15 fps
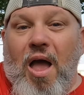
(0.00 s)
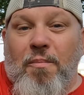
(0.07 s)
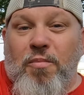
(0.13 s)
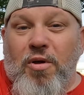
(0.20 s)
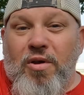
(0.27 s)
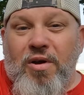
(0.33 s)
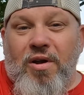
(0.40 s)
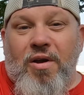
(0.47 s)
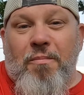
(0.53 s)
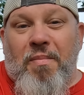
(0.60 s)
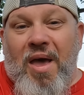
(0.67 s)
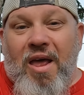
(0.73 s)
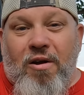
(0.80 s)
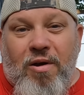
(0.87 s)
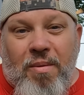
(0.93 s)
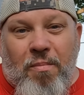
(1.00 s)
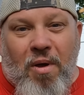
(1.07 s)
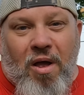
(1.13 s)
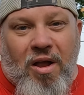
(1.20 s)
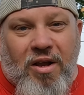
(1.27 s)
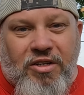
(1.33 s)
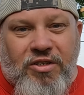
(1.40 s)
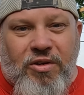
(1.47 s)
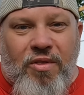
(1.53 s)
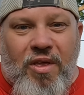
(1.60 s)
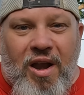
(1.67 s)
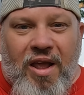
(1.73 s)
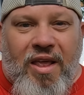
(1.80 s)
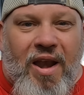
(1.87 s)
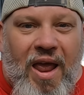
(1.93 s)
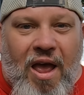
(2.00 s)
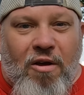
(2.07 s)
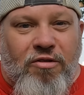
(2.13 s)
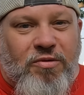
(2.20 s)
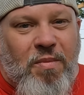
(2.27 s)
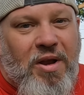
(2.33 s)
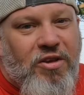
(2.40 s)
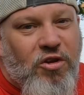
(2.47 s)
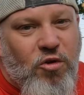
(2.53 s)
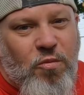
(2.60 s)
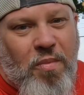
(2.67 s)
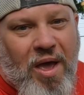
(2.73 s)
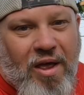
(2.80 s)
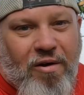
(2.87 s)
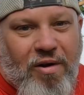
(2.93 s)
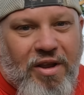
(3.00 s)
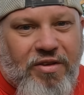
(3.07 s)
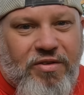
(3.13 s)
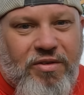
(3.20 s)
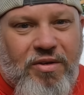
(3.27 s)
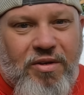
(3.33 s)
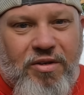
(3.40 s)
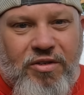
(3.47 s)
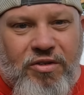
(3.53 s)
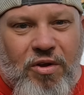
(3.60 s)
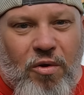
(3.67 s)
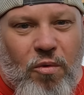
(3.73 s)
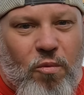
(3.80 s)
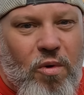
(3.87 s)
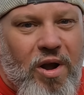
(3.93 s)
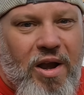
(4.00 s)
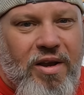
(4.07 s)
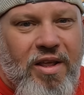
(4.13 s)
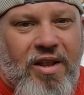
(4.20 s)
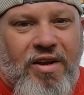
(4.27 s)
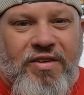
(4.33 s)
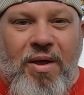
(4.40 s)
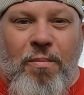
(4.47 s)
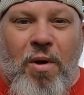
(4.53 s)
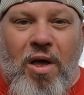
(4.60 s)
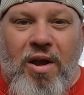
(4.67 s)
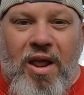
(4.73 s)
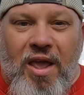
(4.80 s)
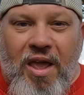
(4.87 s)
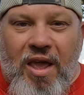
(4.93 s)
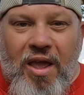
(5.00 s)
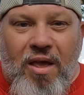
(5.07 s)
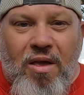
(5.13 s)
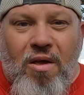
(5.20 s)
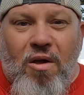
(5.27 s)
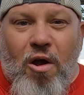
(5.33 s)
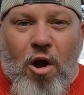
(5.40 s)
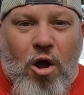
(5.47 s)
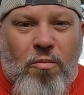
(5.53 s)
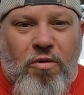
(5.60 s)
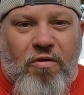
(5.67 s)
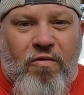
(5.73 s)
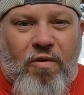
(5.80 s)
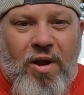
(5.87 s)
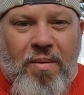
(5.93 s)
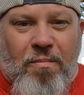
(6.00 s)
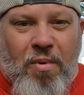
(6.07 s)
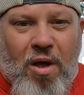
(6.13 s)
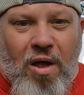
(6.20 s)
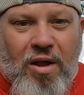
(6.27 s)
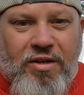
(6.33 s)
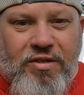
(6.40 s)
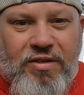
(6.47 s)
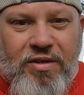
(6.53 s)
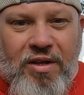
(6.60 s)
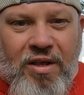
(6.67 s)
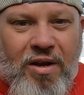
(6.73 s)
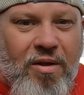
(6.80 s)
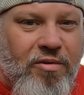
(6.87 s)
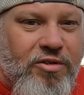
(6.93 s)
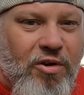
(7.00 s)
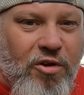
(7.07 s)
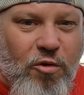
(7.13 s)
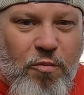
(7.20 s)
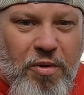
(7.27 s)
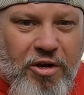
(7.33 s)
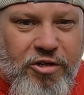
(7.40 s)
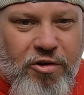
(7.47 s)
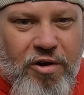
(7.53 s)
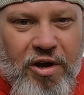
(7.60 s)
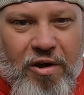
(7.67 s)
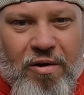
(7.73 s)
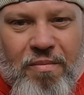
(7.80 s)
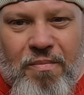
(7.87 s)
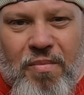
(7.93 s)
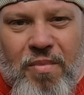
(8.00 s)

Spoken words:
I put on a battery box so that I could house my two batteries. So what I did is I bought a Harbor Freight box, and I'll show you a picture here.